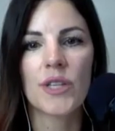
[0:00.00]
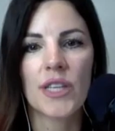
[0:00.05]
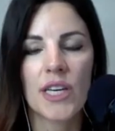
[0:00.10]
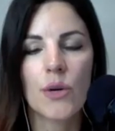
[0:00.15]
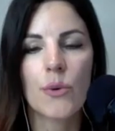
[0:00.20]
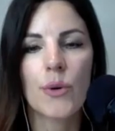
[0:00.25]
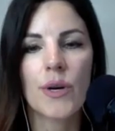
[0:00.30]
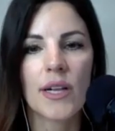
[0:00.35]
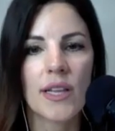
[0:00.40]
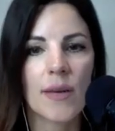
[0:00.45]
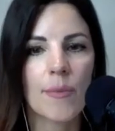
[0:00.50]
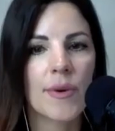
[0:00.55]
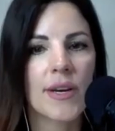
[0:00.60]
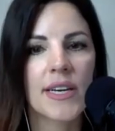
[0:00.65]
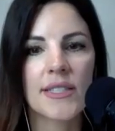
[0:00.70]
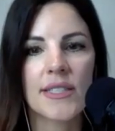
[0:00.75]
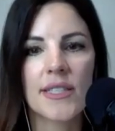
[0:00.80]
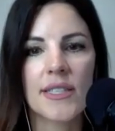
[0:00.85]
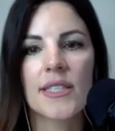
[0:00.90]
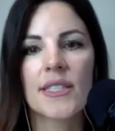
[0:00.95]
really quickly
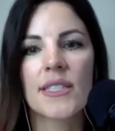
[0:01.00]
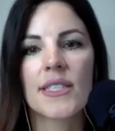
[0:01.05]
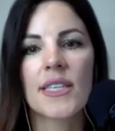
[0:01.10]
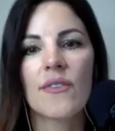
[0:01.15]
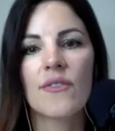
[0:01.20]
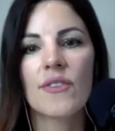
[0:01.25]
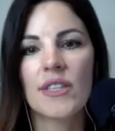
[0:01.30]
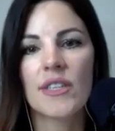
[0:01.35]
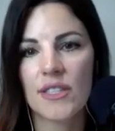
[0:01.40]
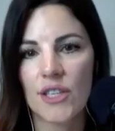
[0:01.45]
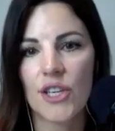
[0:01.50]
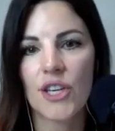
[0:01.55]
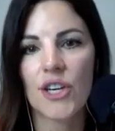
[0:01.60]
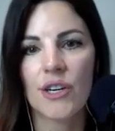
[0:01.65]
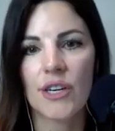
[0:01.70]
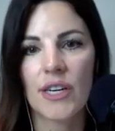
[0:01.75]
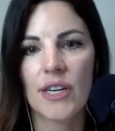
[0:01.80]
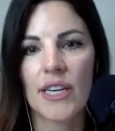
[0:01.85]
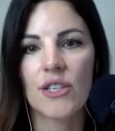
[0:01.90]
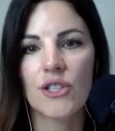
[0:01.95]
because it's a safety and
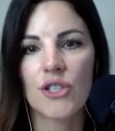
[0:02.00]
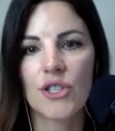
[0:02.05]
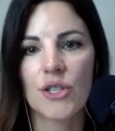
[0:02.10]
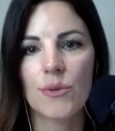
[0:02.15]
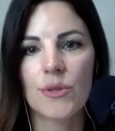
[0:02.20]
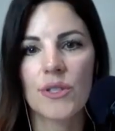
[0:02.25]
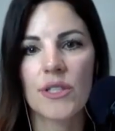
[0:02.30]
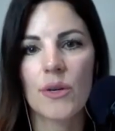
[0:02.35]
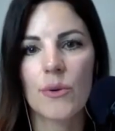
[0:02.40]
security issue.